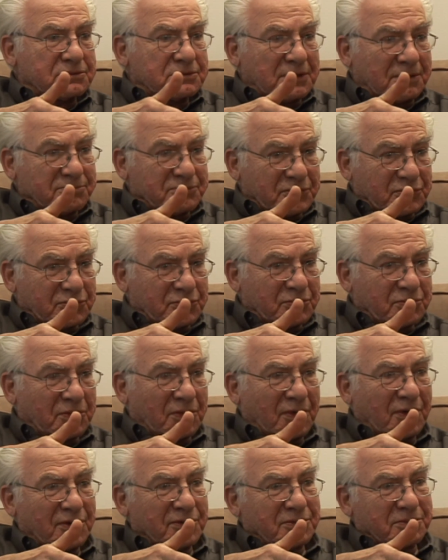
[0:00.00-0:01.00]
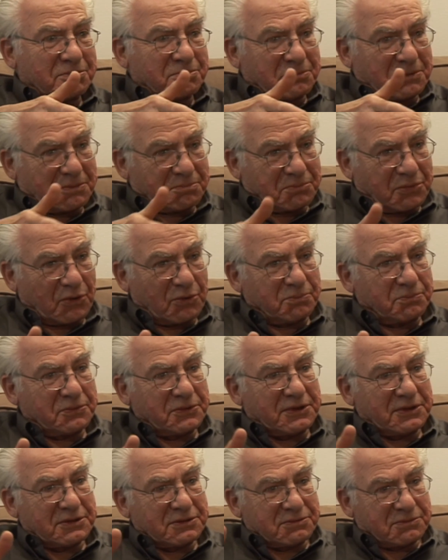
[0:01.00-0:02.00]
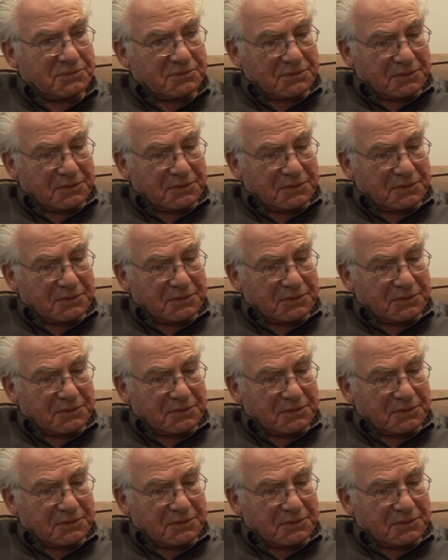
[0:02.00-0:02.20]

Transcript: jumped through all the appropriate